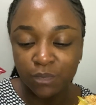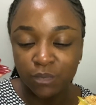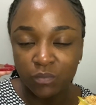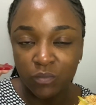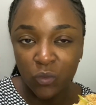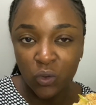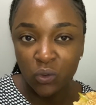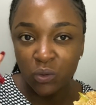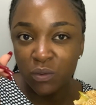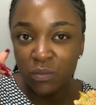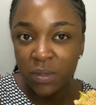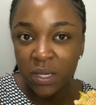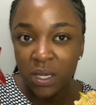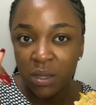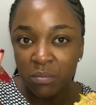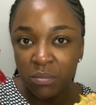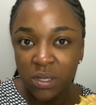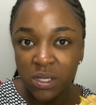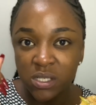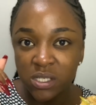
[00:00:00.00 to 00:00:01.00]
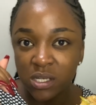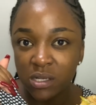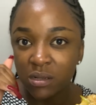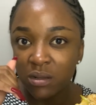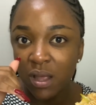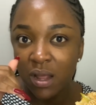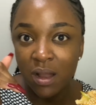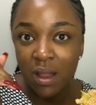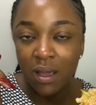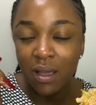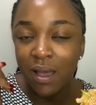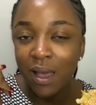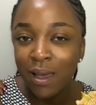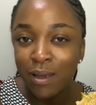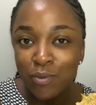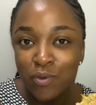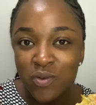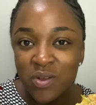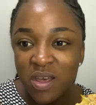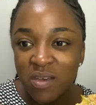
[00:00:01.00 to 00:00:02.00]
you know, make a mixture. And like, I
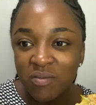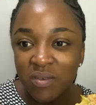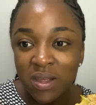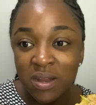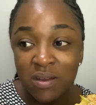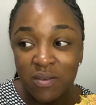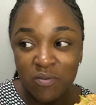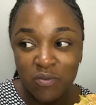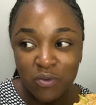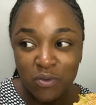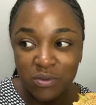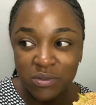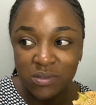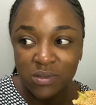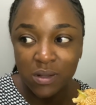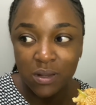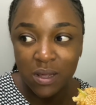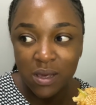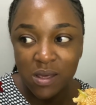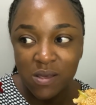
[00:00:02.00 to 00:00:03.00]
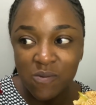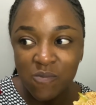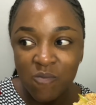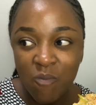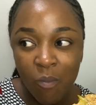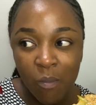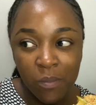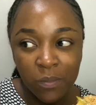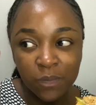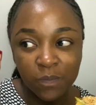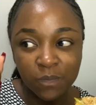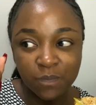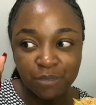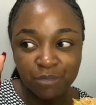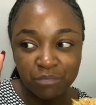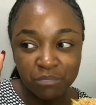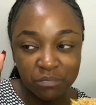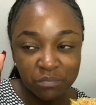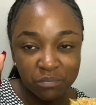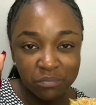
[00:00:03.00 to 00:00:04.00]
don't have any food, so like
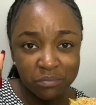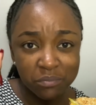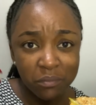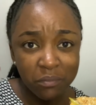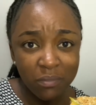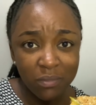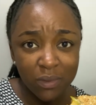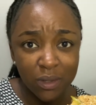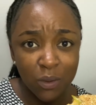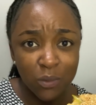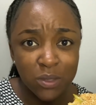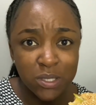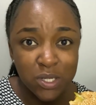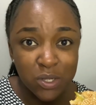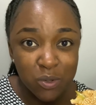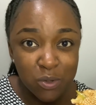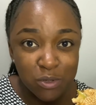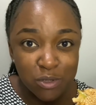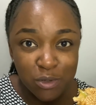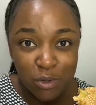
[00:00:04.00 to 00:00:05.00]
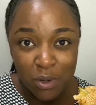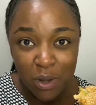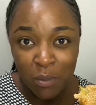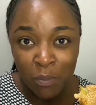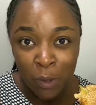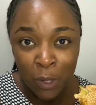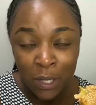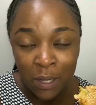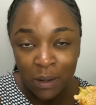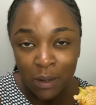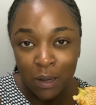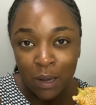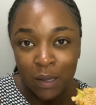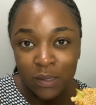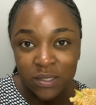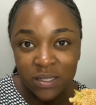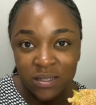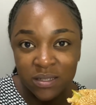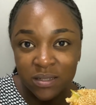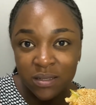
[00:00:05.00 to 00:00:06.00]
when she goes to her morning
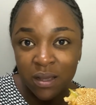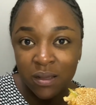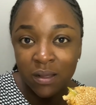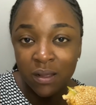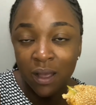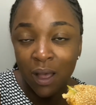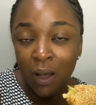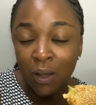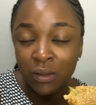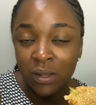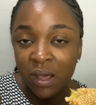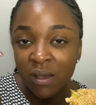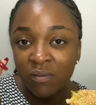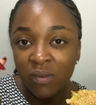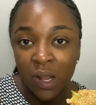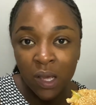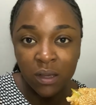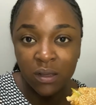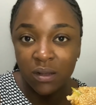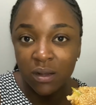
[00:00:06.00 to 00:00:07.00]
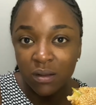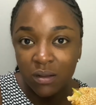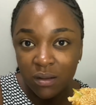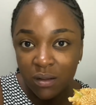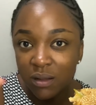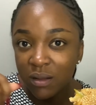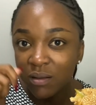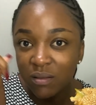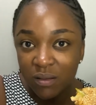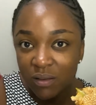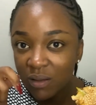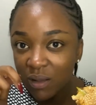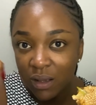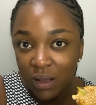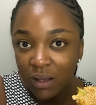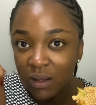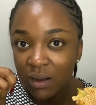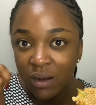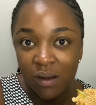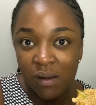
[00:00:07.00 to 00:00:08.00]
classes, I'll have like
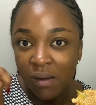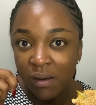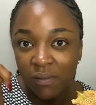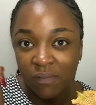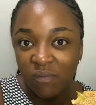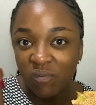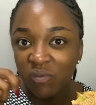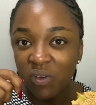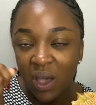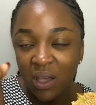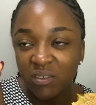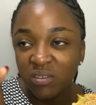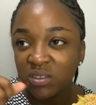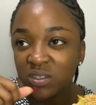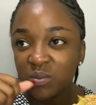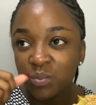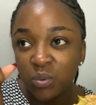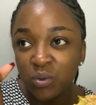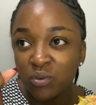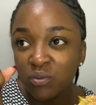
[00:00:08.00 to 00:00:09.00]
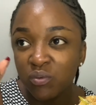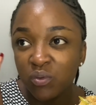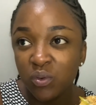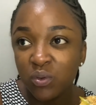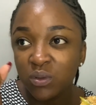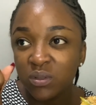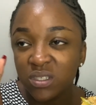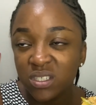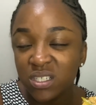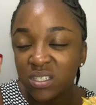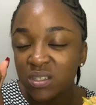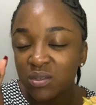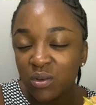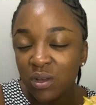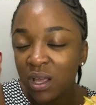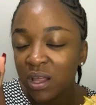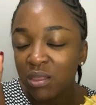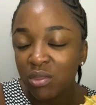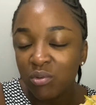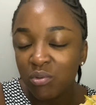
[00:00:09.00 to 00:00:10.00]
5 spoonfuls just to
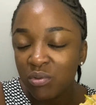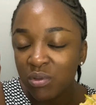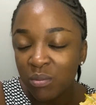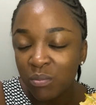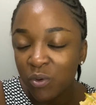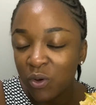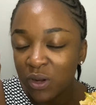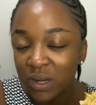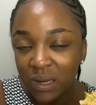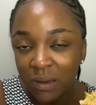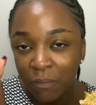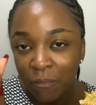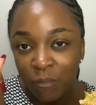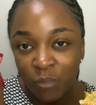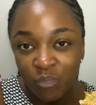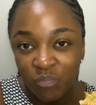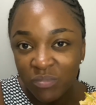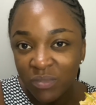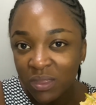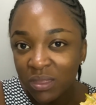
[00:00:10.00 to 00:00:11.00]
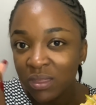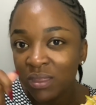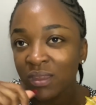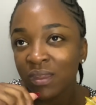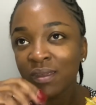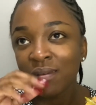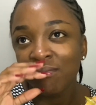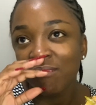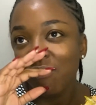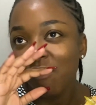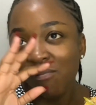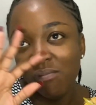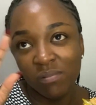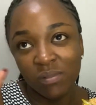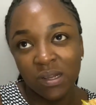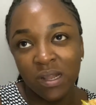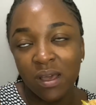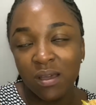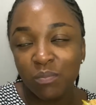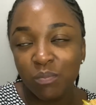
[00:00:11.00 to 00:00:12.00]
get through the morning, and
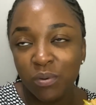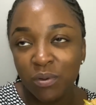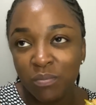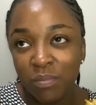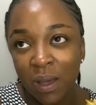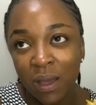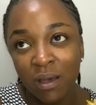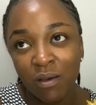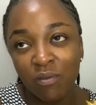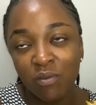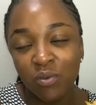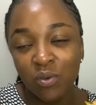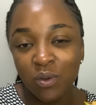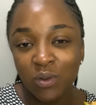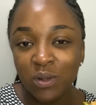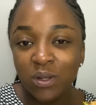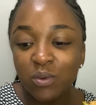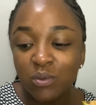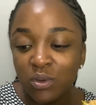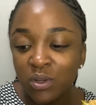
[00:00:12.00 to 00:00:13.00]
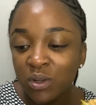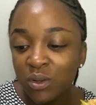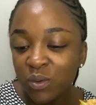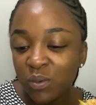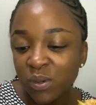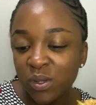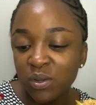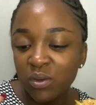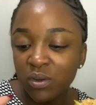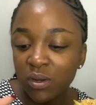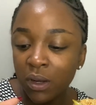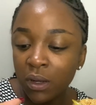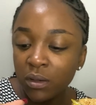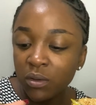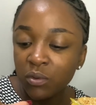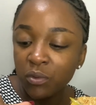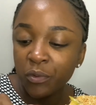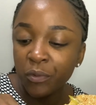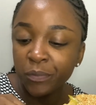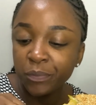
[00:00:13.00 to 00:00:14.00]
like put back her food. You know, when you try
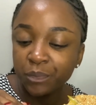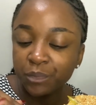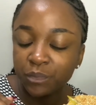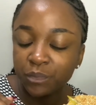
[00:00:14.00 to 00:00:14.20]
to